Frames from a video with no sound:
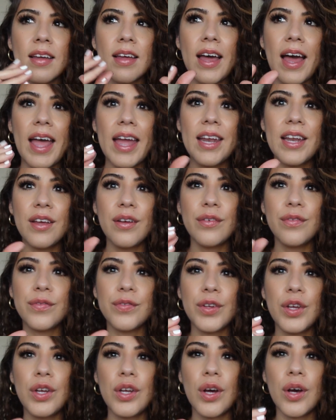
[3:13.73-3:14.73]
kind
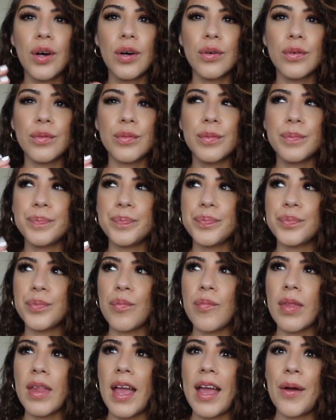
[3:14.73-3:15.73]
of, you know,
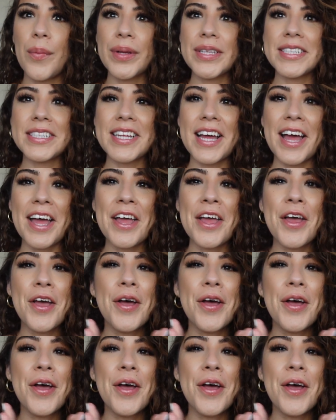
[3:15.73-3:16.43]
what's that?